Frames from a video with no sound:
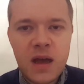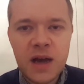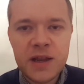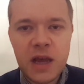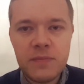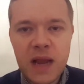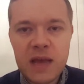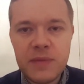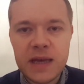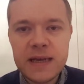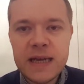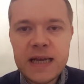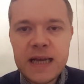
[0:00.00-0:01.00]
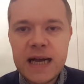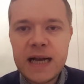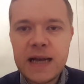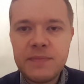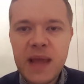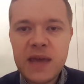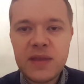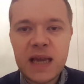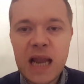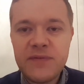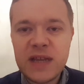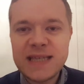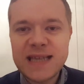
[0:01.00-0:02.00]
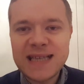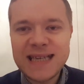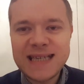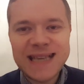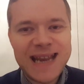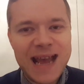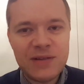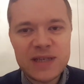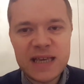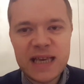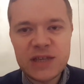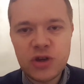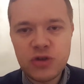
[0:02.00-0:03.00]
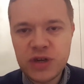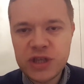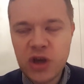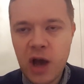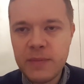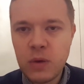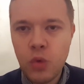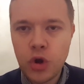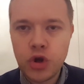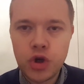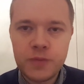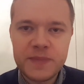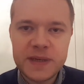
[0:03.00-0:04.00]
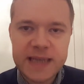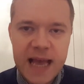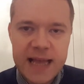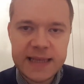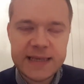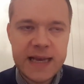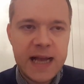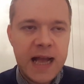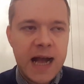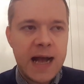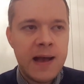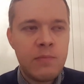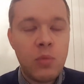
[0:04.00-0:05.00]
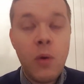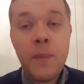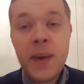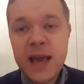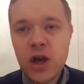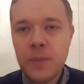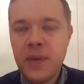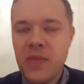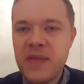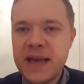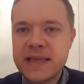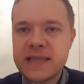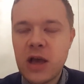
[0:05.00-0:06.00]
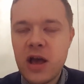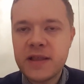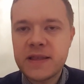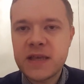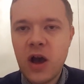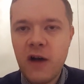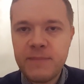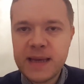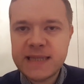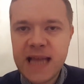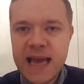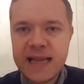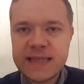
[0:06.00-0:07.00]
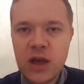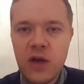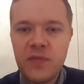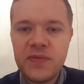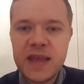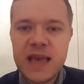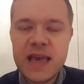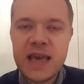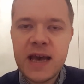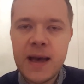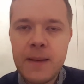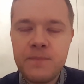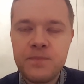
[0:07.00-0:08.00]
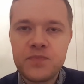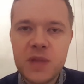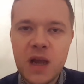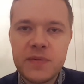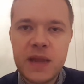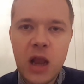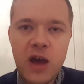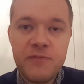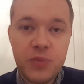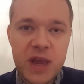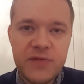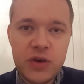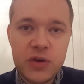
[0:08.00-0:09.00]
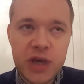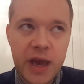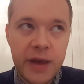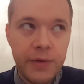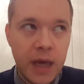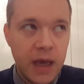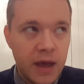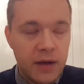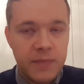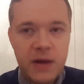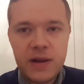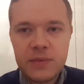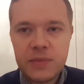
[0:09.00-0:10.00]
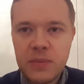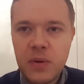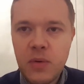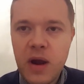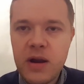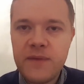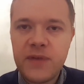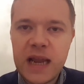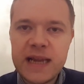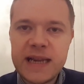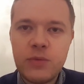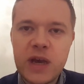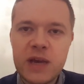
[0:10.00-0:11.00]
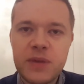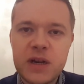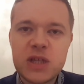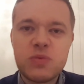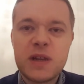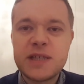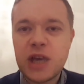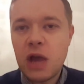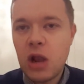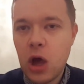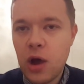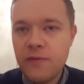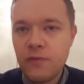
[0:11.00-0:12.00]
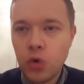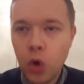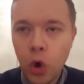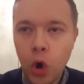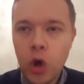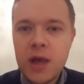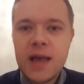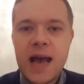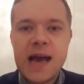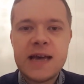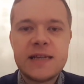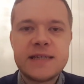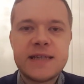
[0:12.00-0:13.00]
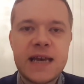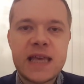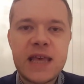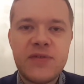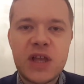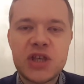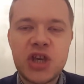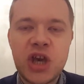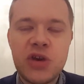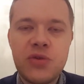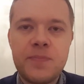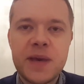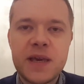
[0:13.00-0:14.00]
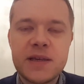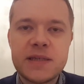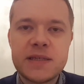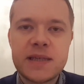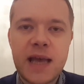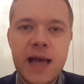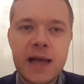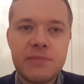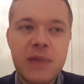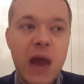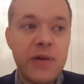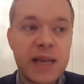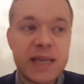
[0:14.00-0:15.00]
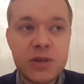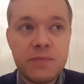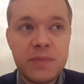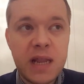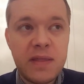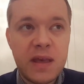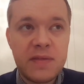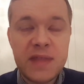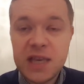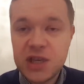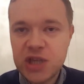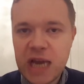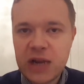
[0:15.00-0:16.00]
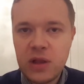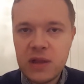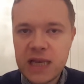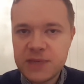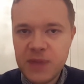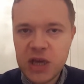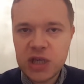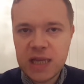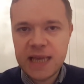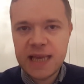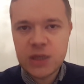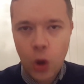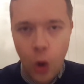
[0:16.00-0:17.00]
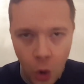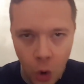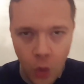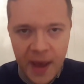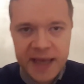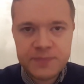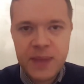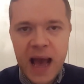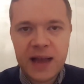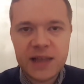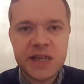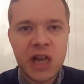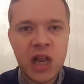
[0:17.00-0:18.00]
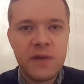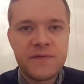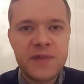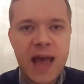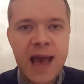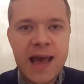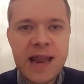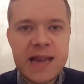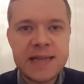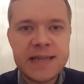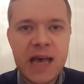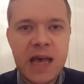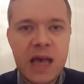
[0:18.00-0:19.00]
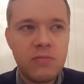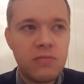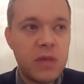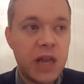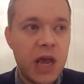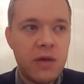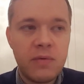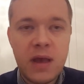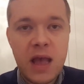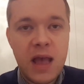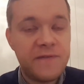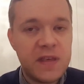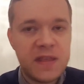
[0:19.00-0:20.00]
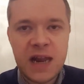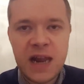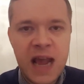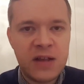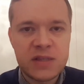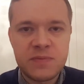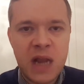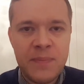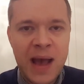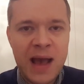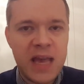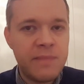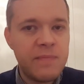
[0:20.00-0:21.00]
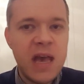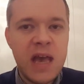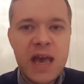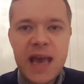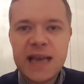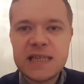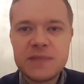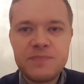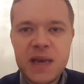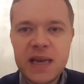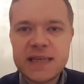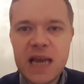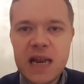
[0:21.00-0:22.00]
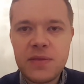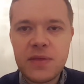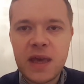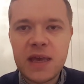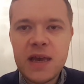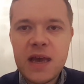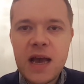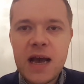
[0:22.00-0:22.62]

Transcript: I don't blame it. Nathan Cleverly says he's announcing his retirement 100%. We'll pick up on this at 8:30 on the live preview show. Apparently I'm going to be wearing a Fellaini wig, but I just wanted to go live raw and give it to you, because Carrick's somebody that this channel especially has always backed and loved, and you know, if there's an announcement about him, it's as big as anything.